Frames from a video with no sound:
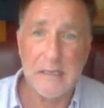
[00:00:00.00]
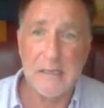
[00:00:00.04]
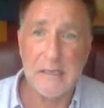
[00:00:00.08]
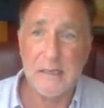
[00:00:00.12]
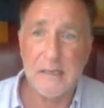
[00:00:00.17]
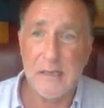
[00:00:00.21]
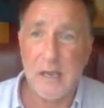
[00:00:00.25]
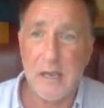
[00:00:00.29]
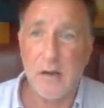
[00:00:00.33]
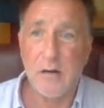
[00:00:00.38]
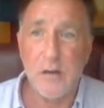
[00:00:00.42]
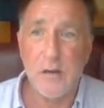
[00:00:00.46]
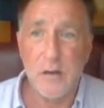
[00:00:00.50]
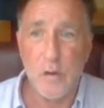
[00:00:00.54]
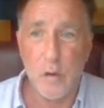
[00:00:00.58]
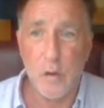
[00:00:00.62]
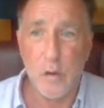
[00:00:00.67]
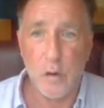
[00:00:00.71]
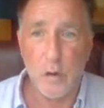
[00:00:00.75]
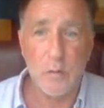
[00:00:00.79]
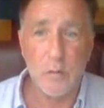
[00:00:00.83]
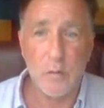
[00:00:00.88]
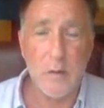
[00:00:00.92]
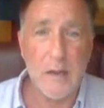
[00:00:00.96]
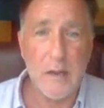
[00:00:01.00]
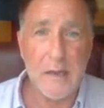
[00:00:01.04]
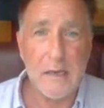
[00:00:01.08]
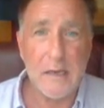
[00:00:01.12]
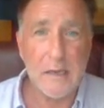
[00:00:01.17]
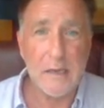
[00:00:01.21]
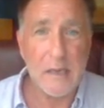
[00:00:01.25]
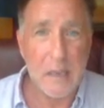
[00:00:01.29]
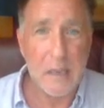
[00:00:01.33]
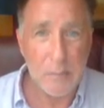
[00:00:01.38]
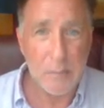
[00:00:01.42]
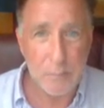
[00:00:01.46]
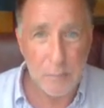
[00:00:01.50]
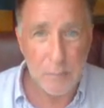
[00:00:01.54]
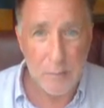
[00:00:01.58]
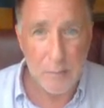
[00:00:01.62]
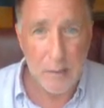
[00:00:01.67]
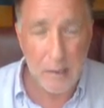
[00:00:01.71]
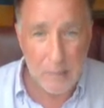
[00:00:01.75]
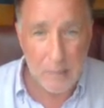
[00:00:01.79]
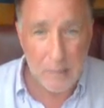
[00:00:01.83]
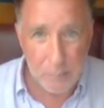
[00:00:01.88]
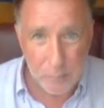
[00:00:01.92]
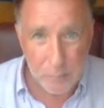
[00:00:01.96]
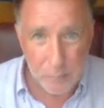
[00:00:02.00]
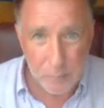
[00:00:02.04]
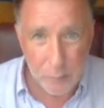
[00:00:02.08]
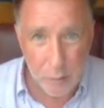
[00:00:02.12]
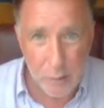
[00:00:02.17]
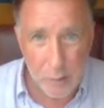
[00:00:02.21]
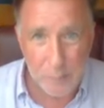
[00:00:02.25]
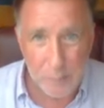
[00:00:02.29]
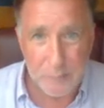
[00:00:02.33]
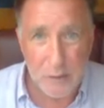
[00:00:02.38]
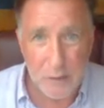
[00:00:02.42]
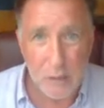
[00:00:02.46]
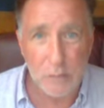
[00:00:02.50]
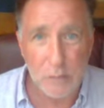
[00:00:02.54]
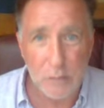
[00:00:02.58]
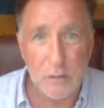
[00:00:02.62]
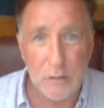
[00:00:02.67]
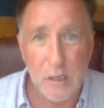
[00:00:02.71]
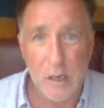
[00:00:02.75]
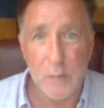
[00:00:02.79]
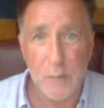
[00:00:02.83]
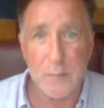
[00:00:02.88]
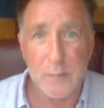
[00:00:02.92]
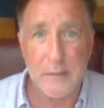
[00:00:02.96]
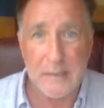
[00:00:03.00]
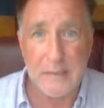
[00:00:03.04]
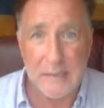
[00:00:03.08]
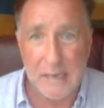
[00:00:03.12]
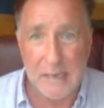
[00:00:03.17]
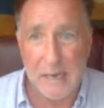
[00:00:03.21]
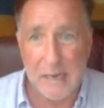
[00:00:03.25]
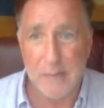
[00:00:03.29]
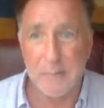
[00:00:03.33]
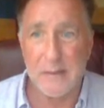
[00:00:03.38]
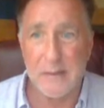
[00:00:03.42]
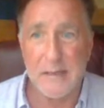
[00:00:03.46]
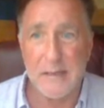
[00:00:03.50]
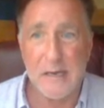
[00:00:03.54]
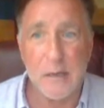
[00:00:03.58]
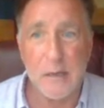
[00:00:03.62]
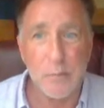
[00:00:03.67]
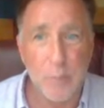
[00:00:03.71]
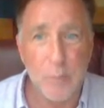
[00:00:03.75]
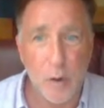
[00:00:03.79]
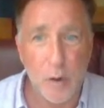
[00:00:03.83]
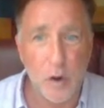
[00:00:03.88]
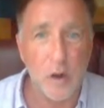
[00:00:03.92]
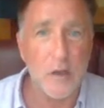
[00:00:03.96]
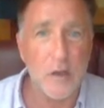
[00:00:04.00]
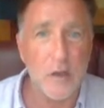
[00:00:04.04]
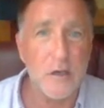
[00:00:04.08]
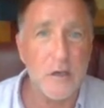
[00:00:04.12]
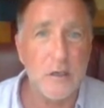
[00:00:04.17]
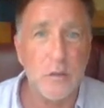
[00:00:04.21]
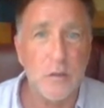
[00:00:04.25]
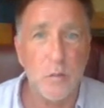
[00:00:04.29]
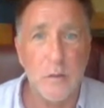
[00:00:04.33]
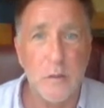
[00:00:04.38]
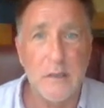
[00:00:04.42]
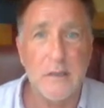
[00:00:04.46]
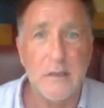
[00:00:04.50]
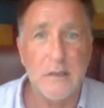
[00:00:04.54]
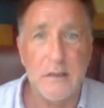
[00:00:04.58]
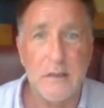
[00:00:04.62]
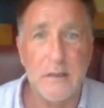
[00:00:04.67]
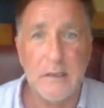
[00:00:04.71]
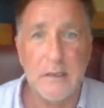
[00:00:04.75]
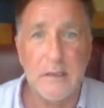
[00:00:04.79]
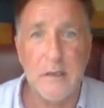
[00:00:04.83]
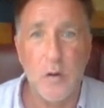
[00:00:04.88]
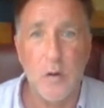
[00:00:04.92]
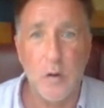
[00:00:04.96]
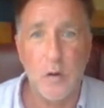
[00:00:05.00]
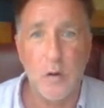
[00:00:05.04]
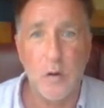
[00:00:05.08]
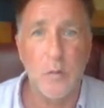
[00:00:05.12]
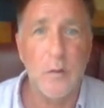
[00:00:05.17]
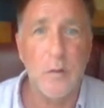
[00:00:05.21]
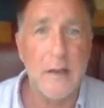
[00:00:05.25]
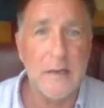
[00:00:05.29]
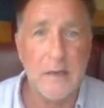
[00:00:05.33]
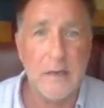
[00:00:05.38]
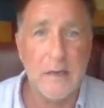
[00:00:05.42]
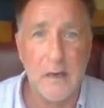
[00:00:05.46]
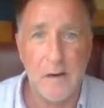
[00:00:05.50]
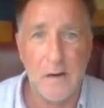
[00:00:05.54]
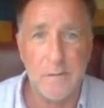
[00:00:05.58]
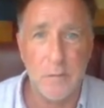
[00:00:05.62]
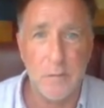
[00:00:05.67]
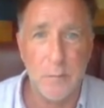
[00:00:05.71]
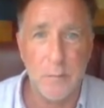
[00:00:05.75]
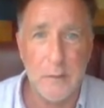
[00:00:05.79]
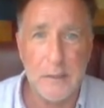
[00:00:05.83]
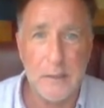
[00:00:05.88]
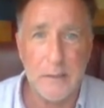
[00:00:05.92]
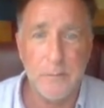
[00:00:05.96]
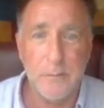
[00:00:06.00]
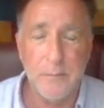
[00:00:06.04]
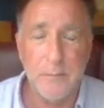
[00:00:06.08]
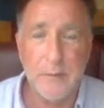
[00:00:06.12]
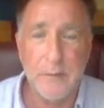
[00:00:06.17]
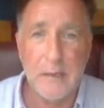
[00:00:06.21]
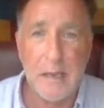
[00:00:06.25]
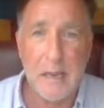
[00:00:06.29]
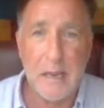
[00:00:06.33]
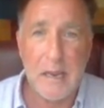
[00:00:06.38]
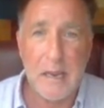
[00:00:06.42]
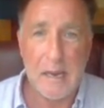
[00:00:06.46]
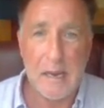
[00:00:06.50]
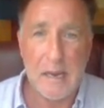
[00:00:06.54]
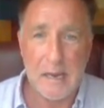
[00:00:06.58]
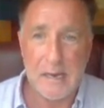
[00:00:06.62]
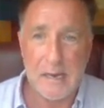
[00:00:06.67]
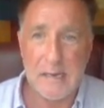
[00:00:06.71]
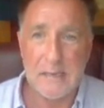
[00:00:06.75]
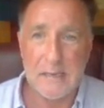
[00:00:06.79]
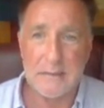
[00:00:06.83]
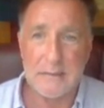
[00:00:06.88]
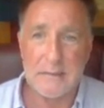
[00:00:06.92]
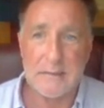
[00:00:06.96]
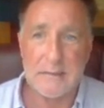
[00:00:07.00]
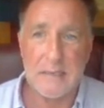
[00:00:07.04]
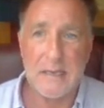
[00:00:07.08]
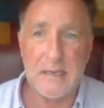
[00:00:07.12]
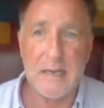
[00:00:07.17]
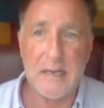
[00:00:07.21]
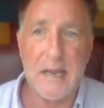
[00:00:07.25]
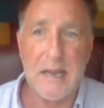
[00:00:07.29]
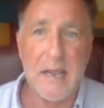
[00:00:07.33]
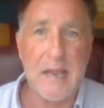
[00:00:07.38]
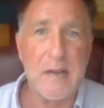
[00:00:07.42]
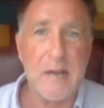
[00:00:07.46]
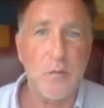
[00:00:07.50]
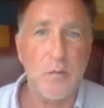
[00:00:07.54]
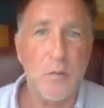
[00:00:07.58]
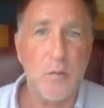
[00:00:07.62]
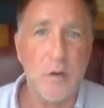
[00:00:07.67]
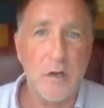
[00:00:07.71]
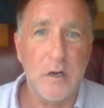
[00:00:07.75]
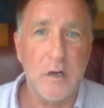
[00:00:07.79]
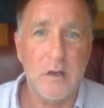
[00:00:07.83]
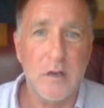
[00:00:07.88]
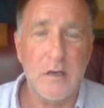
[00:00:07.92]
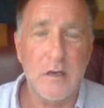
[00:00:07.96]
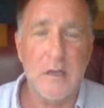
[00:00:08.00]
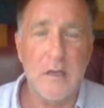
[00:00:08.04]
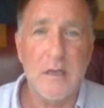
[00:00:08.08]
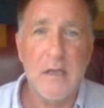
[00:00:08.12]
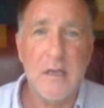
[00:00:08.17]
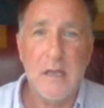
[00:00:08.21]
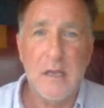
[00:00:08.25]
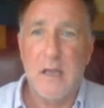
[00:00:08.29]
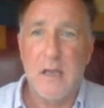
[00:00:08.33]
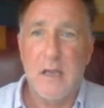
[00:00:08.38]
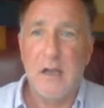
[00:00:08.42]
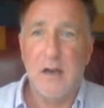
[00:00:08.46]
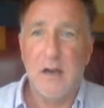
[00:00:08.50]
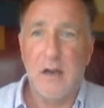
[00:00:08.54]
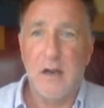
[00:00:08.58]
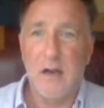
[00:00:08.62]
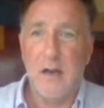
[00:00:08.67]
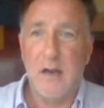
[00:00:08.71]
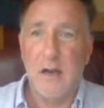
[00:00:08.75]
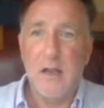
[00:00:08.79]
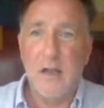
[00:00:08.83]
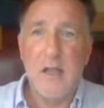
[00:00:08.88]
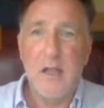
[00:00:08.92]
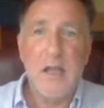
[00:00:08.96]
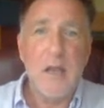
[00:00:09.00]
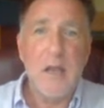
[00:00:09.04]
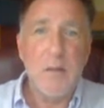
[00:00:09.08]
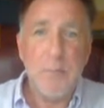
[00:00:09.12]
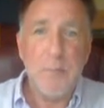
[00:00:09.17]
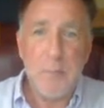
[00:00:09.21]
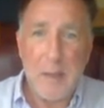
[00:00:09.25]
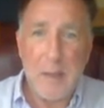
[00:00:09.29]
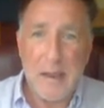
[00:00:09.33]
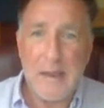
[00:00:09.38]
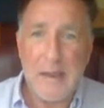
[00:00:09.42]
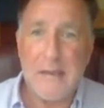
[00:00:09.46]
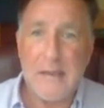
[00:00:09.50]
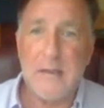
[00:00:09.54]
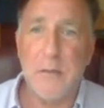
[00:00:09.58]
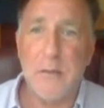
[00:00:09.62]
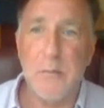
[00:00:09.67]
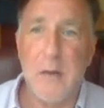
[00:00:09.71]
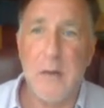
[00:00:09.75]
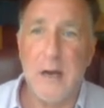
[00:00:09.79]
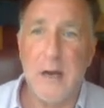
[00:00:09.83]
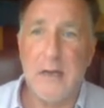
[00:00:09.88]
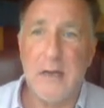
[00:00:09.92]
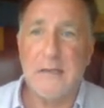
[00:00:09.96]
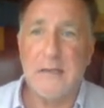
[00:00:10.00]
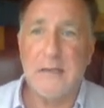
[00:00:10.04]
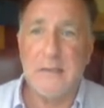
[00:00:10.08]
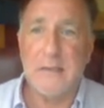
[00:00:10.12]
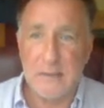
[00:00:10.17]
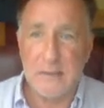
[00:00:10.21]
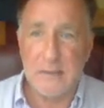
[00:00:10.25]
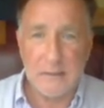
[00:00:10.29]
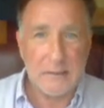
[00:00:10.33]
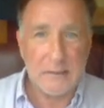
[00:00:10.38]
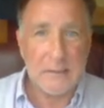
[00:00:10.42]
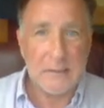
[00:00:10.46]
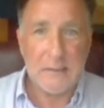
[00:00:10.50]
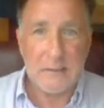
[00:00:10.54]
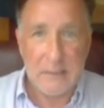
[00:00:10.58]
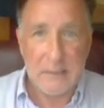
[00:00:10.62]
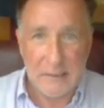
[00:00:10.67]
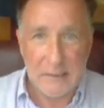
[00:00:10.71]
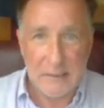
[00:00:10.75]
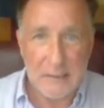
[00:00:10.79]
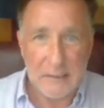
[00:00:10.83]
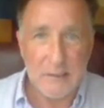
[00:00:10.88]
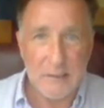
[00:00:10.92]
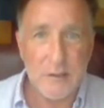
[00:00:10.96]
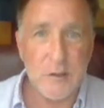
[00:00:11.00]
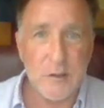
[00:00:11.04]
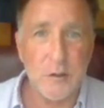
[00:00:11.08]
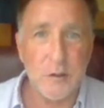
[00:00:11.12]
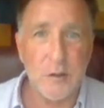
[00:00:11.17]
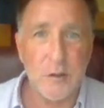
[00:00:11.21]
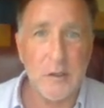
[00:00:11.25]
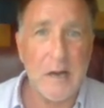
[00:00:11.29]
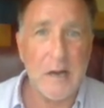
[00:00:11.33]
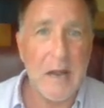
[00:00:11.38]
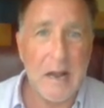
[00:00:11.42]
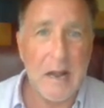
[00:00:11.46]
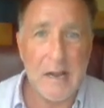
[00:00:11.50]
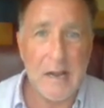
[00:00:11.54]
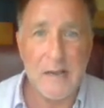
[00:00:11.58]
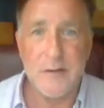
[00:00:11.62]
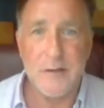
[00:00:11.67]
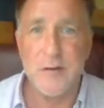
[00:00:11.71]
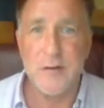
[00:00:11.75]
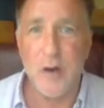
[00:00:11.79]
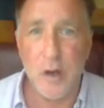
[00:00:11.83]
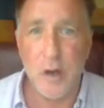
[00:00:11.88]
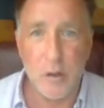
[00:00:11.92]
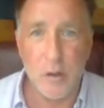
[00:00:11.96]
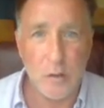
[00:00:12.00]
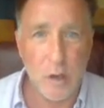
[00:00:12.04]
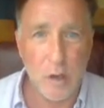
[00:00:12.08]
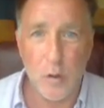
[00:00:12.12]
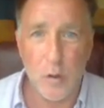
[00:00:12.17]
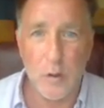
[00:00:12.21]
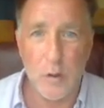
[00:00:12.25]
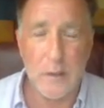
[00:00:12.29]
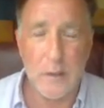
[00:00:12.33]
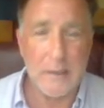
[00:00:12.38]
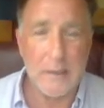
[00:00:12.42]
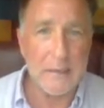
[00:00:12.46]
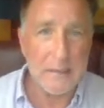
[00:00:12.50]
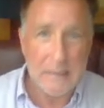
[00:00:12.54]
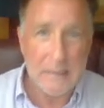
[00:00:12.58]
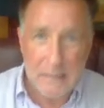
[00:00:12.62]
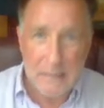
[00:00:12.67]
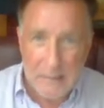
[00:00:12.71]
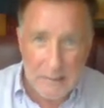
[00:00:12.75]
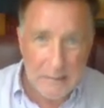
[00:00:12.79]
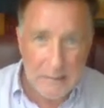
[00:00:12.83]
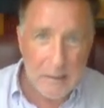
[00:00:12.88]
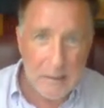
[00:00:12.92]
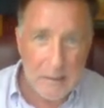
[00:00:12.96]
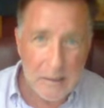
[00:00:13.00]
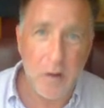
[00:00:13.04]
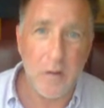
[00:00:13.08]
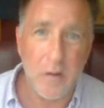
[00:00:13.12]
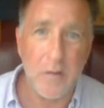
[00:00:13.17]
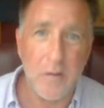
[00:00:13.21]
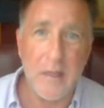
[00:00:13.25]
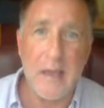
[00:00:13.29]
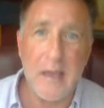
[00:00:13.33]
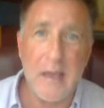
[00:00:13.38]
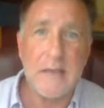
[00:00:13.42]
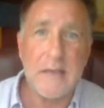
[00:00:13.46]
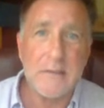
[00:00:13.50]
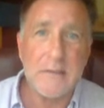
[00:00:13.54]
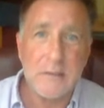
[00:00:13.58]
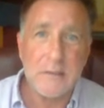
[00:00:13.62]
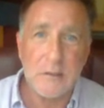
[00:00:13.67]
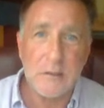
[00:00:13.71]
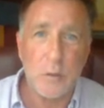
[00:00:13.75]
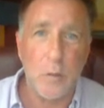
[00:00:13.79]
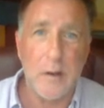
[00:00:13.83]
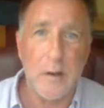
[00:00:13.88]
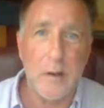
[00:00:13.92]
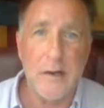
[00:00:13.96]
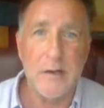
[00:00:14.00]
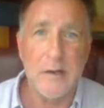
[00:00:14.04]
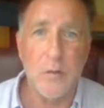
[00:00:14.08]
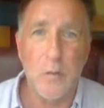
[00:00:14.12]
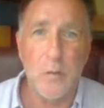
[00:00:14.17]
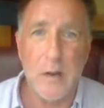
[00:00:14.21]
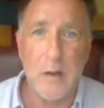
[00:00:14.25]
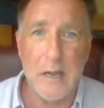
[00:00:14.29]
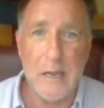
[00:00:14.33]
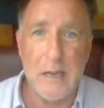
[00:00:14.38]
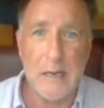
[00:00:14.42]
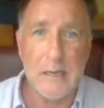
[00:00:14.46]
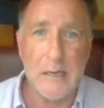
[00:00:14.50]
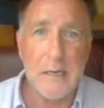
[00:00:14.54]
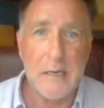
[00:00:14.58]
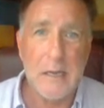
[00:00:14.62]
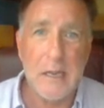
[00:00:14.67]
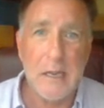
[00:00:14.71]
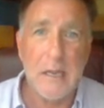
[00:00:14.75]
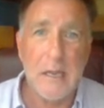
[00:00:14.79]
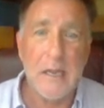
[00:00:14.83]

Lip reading: Now, Norway, a crypto company came in there and partnered with the Norway government and said, hey, we're going to pay the money to get your hydro going and get all that squared away,